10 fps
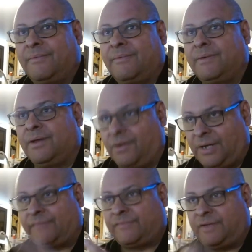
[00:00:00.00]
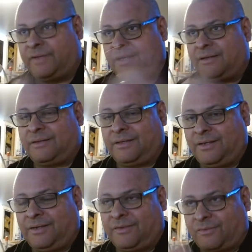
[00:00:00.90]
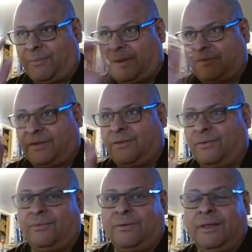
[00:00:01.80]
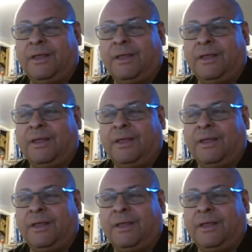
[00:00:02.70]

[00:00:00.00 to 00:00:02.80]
FTA. He saw my signal.